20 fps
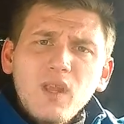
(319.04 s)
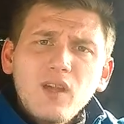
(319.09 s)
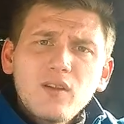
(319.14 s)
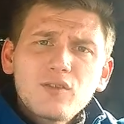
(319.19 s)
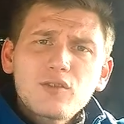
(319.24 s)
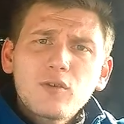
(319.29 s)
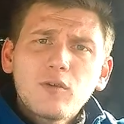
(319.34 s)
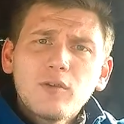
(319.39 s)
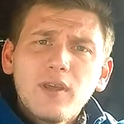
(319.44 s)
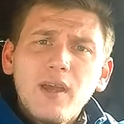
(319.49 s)

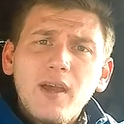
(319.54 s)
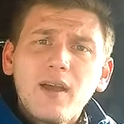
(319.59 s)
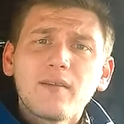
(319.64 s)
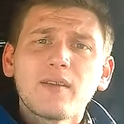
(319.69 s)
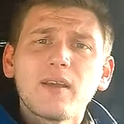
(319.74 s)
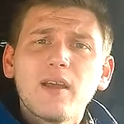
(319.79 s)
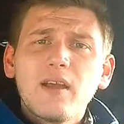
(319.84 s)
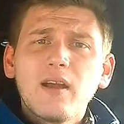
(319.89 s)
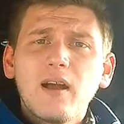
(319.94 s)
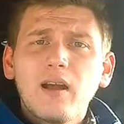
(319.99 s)
So yeah,
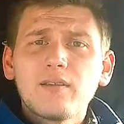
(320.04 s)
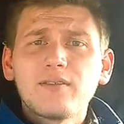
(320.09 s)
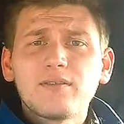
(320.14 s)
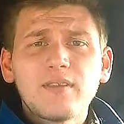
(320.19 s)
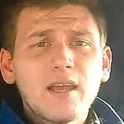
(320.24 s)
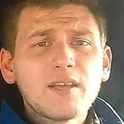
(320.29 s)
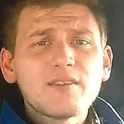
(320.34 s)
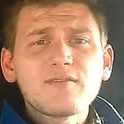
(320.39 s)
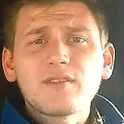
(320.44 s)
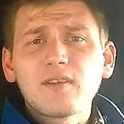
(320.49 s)

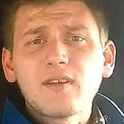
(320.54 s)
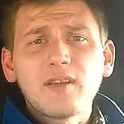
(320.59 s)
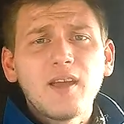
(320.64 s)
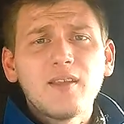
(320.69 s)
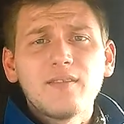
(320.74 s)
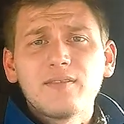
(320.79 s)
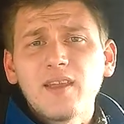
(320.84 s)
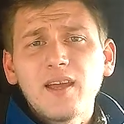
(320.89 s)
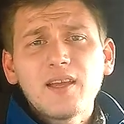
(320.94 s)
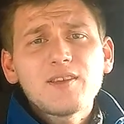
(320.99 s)
thanks
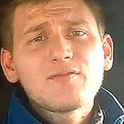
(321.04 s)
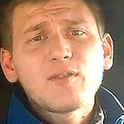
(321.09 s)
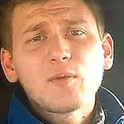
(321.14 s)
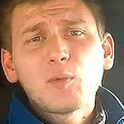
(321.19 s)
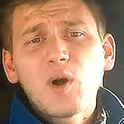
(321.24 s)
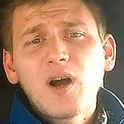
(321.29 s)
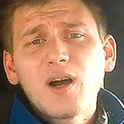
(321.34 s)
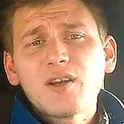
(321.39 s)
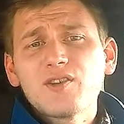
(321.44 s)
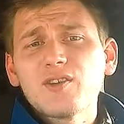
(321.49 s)
for
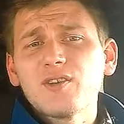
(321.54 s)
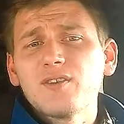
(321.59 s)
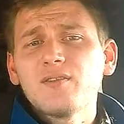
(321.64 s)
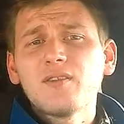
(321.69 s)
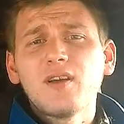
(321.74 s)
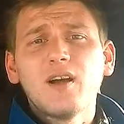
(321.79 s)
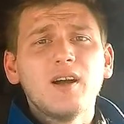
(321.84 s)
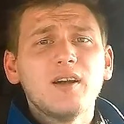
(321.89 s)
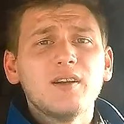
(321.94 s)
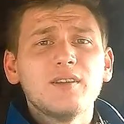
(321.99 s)

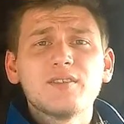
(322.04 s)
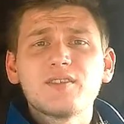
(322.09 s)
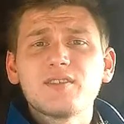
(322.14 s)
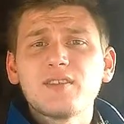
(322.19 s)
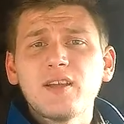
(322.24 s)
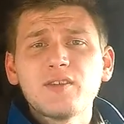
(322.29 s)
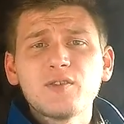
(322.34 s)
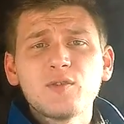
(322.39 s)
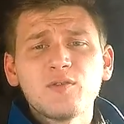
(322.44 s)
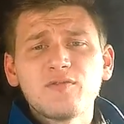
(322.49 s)
watching.
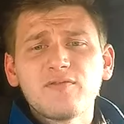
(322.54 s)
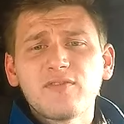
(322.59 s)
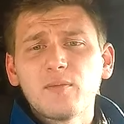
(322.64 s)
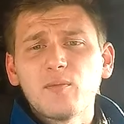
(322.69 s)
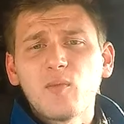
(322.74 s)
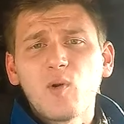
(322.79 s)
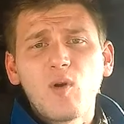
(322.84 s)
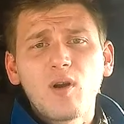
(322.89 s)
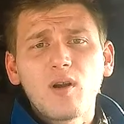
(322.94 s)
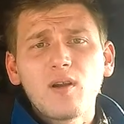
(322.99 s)
Stay tuned for
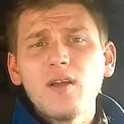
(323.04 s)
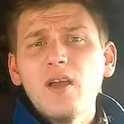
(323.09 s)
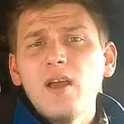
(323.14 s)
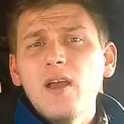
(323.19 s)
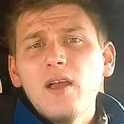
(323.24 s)
more.